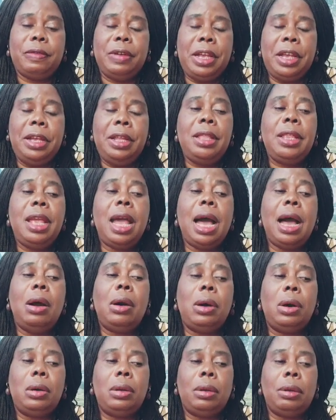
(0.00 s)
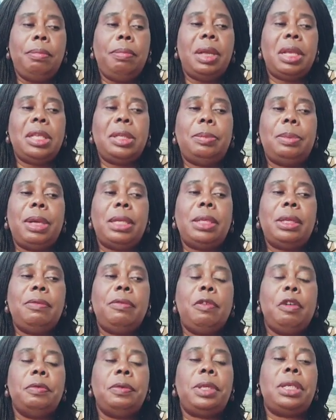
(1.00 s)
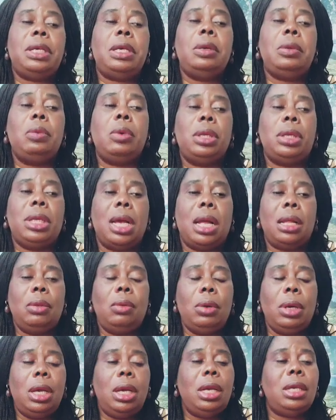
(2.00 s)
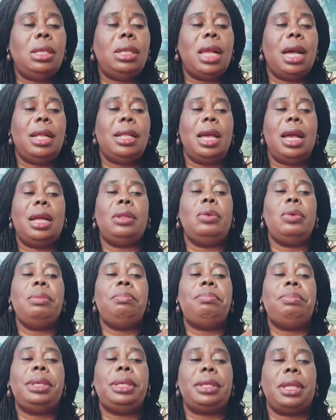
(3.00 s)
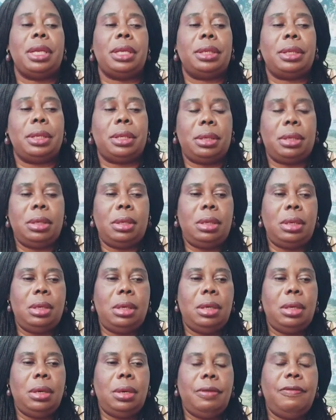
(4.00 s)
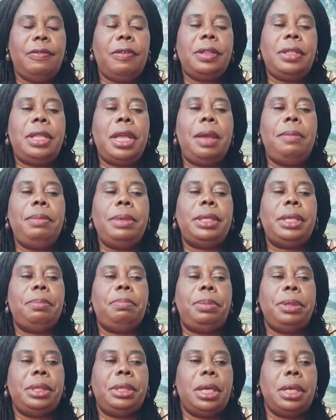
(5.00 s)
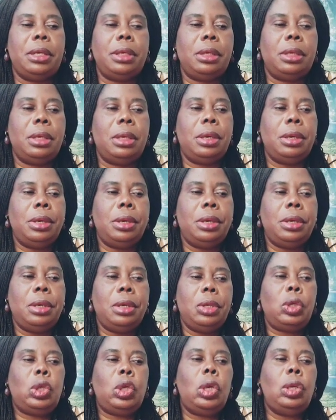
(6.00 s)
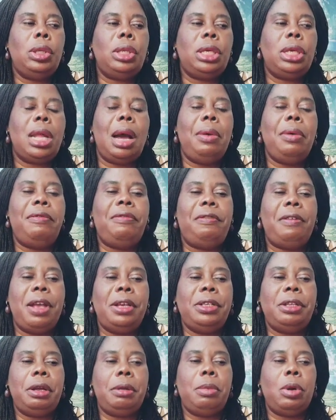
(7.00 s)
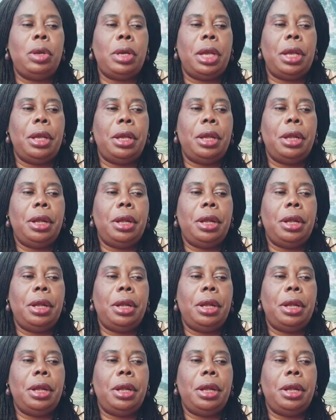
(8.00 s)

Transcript: In their own perspective of seeing what they are doing is that they are doing business. For them, it's a business. Something that will fetch them money.